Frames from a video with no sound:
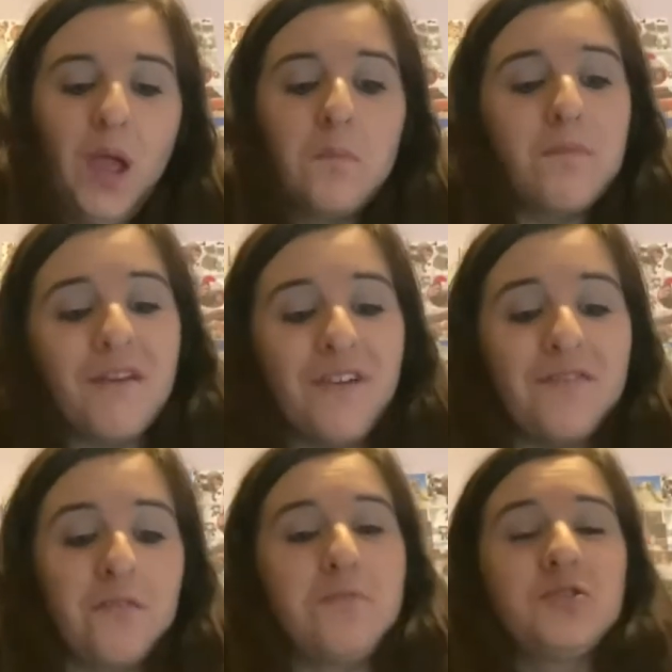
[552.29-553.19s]
My
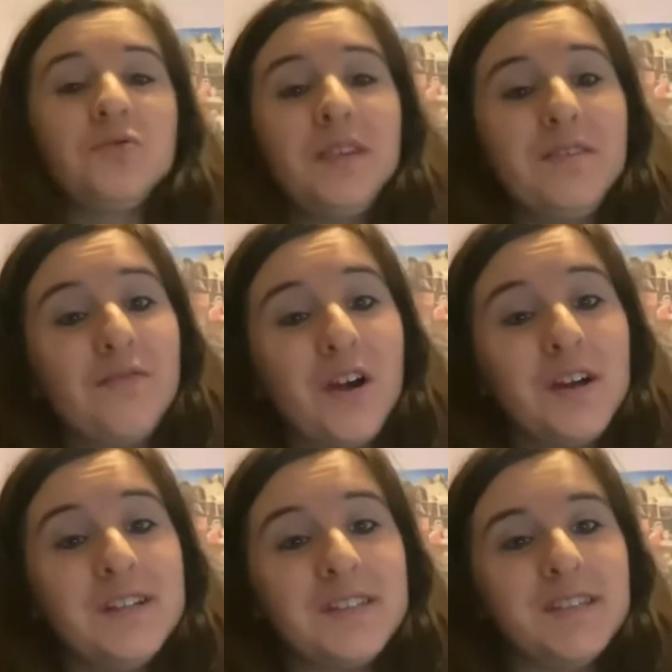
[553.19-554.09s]
favourite model in the
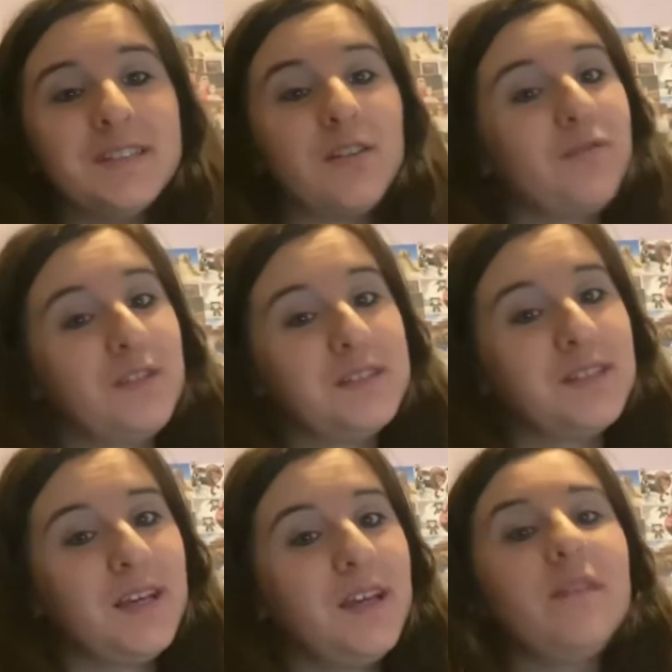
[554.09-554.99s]
ride is,
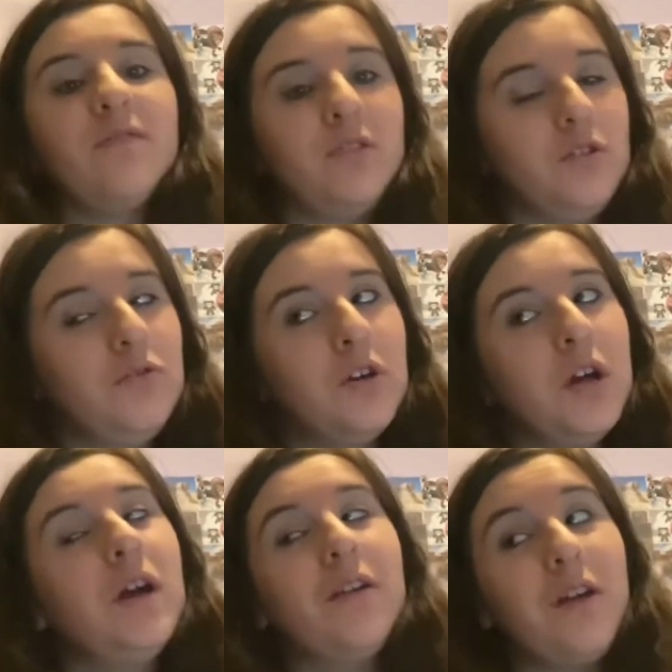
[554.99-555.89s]
obviously, if you
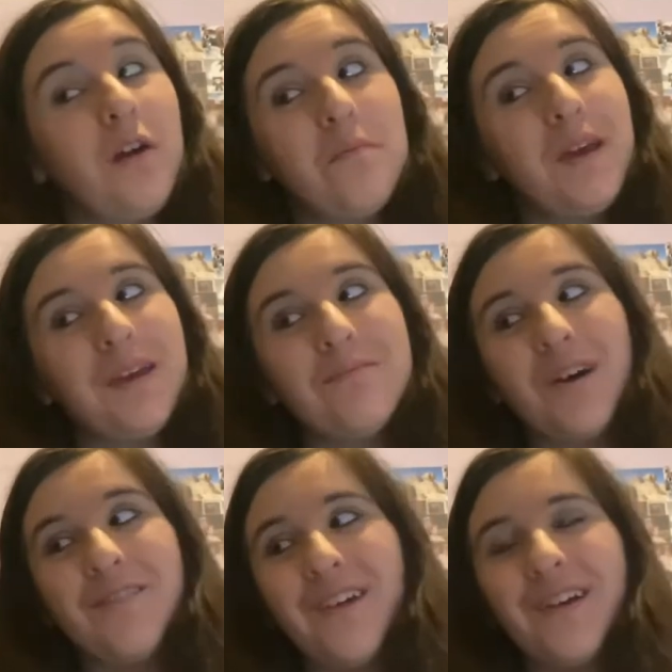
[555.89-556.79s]
know me, my
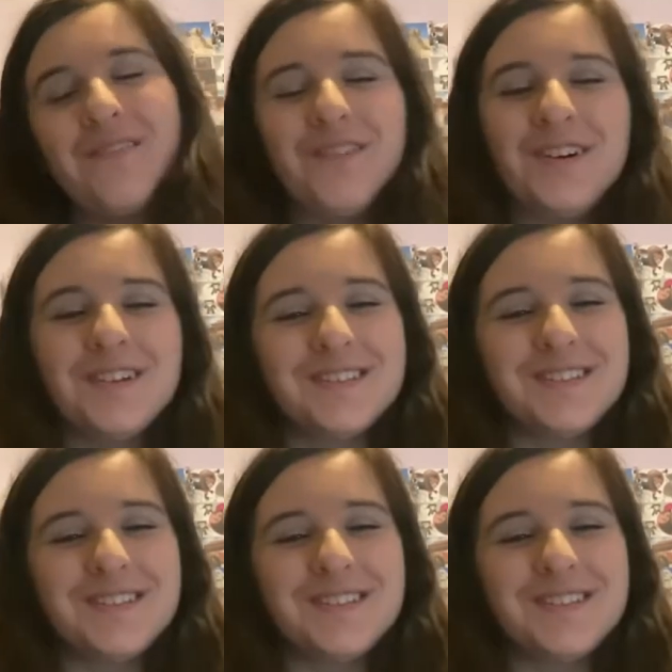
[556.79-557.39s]
favourite